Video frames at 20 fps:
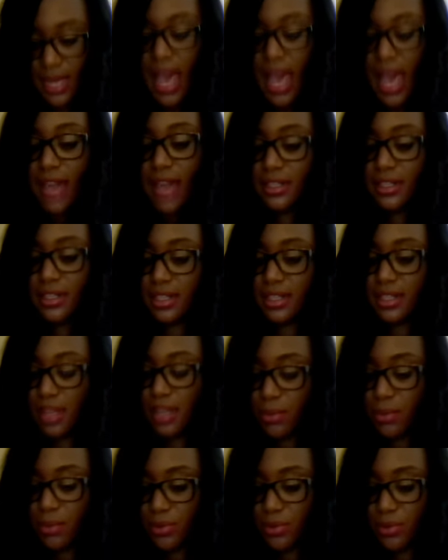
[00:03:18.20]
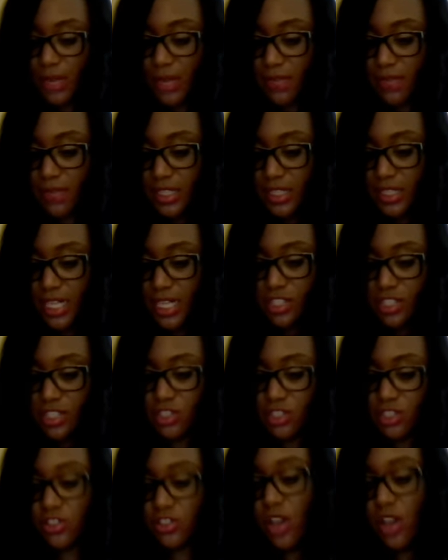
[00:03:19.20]
and this could come through
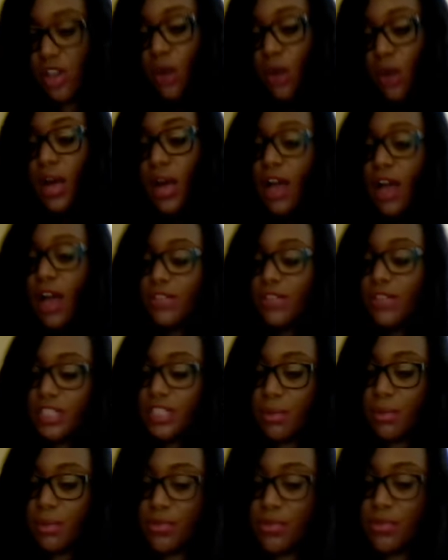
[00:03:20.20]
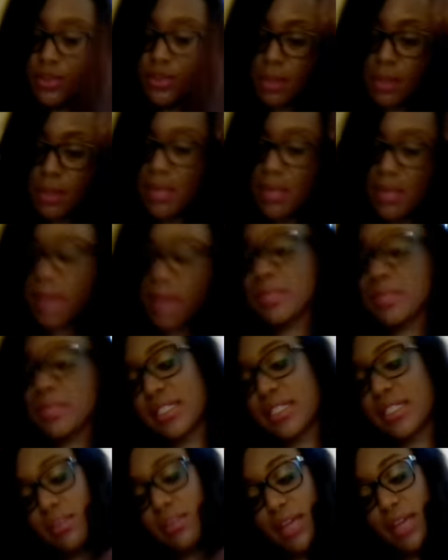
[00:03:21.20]
invitation. So for some of you, there may be
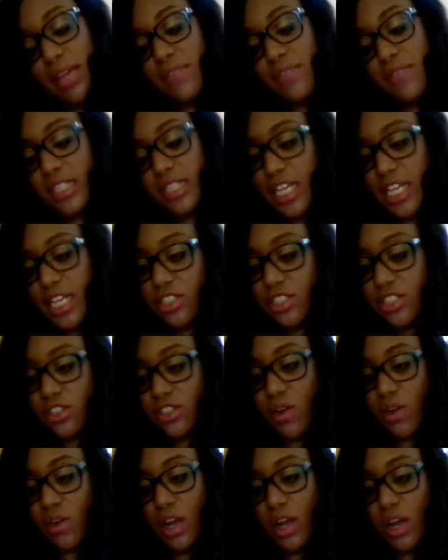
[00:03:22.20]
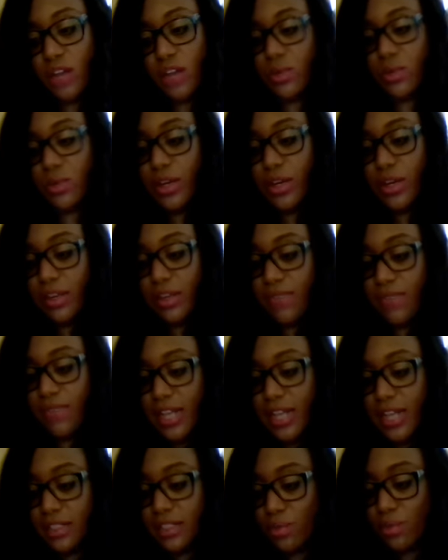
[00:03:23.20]
some invitations going on to where you
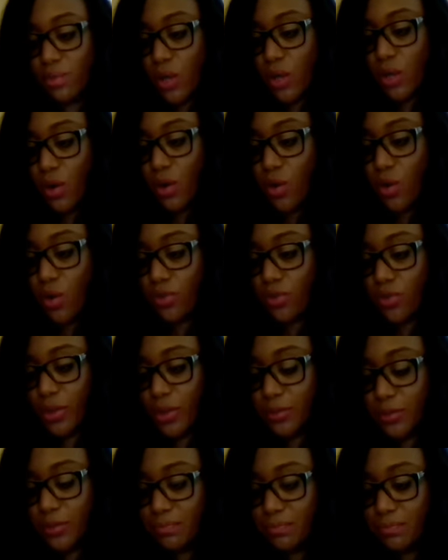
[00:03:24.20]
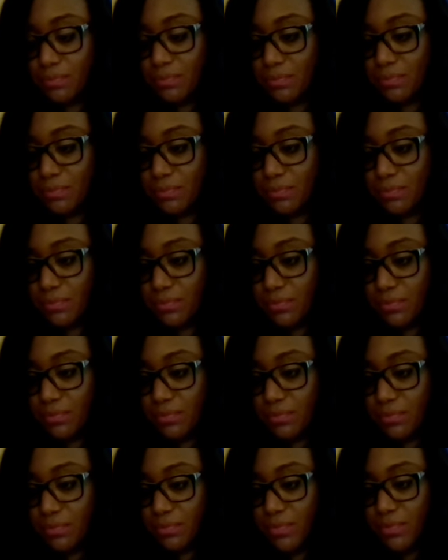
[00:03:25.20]
invite someone over
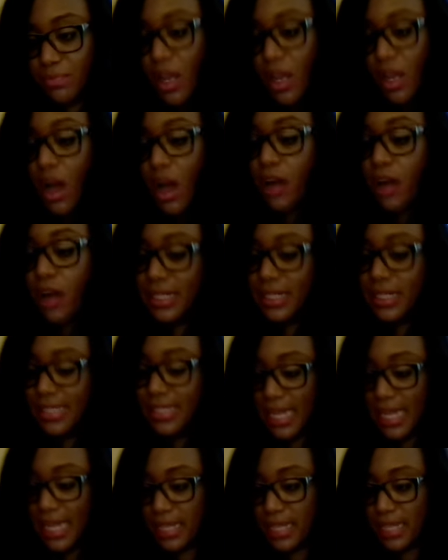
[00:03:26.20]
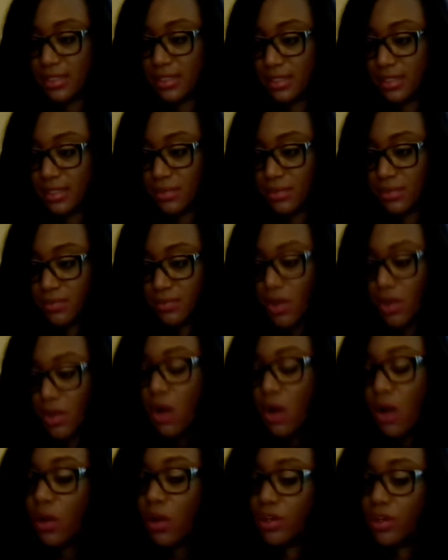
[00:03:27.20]
on a date
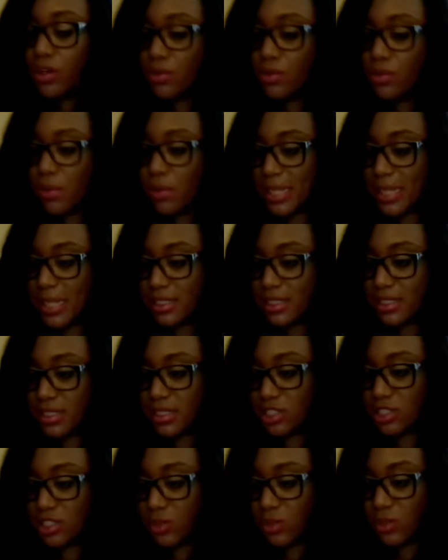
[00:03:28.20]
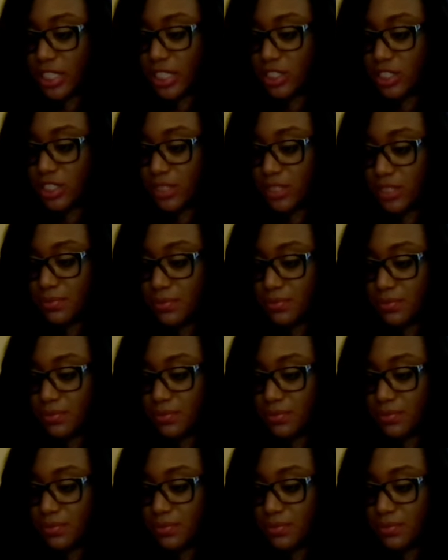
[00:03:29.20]
or a new romantic situation.